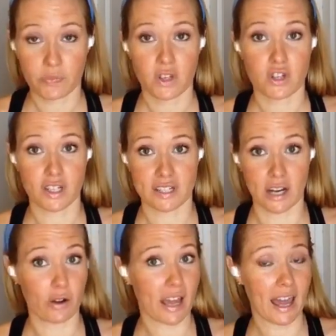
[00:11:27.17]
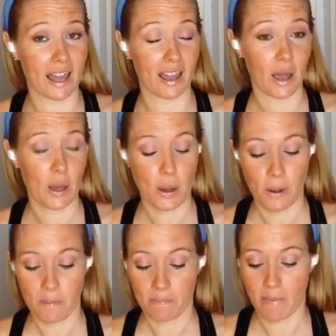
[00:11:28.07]
She said, okay,
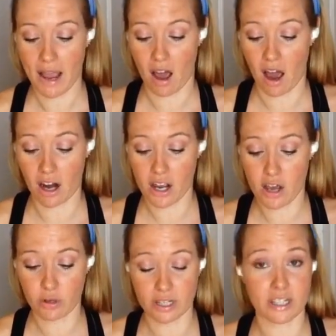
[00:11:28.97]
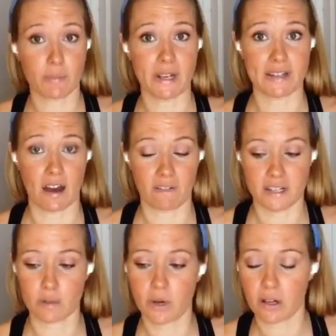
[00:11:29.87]
my audio system is now
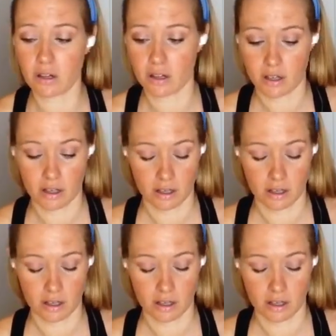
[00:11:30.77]
visible.